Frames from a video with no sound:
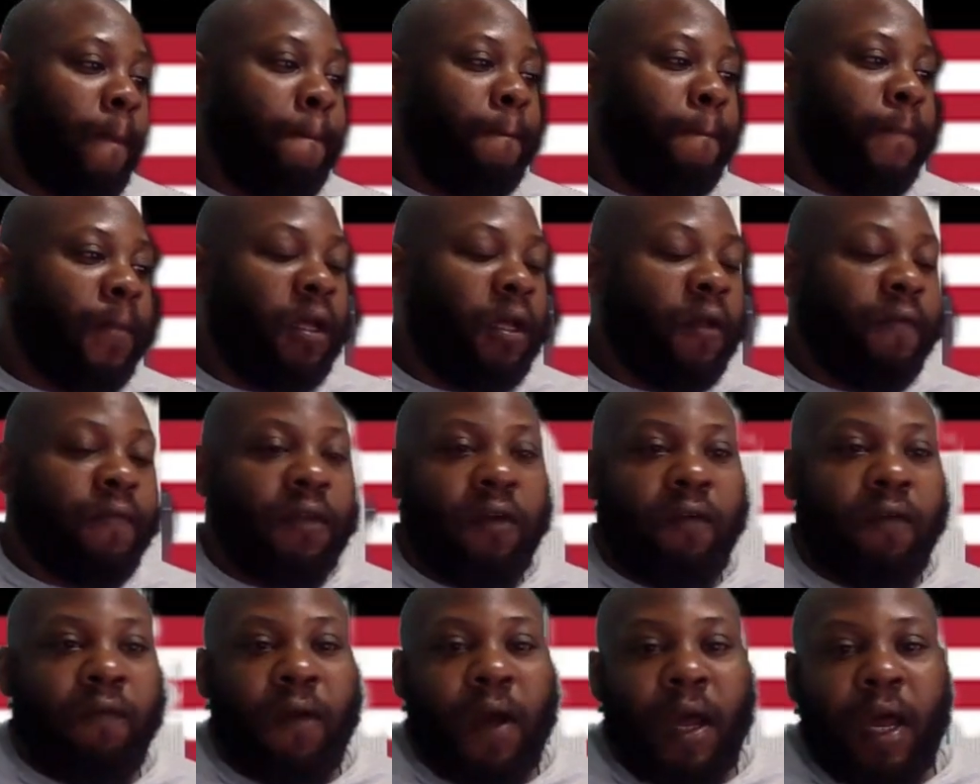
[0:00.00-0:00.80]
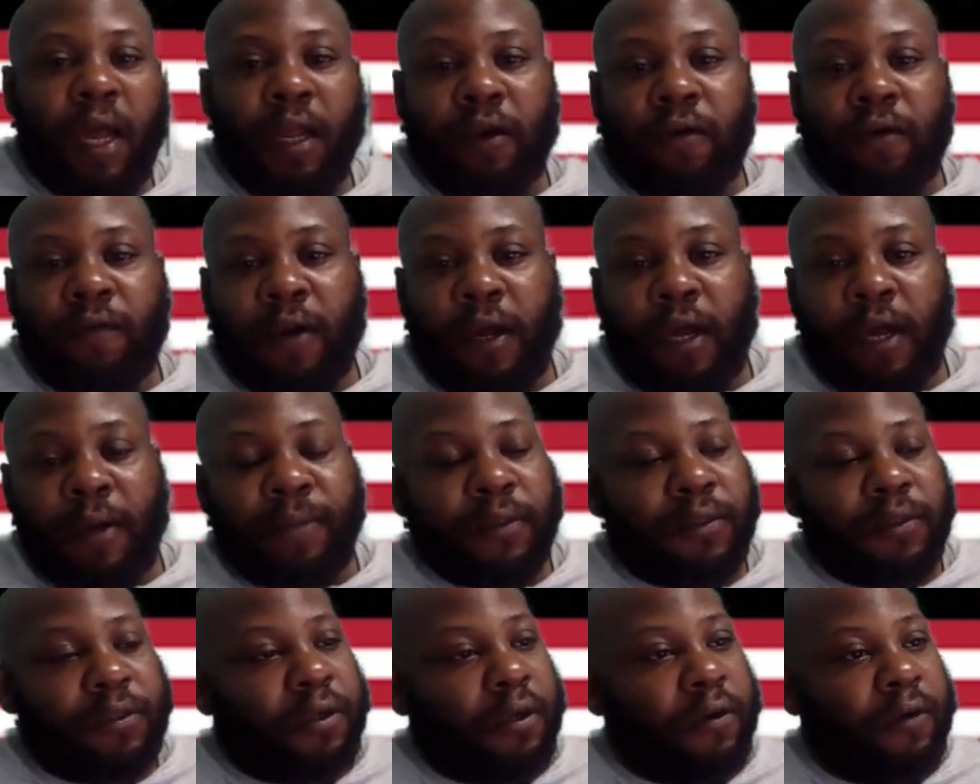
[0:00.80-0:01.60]
Left and right, crime
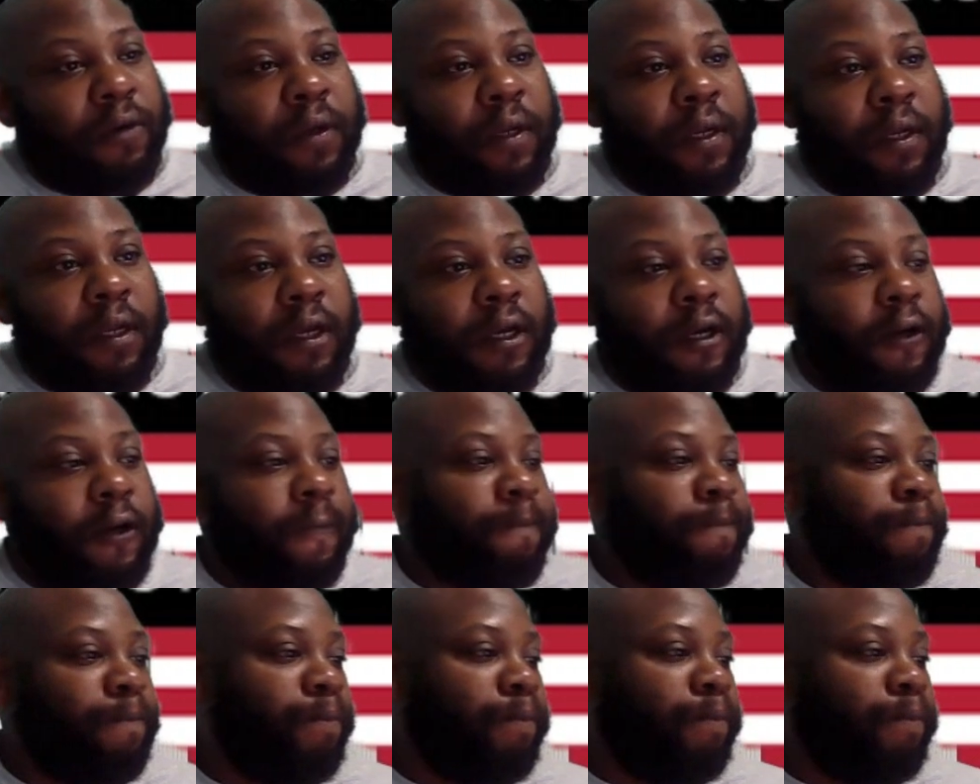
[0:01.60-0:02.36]
is going up.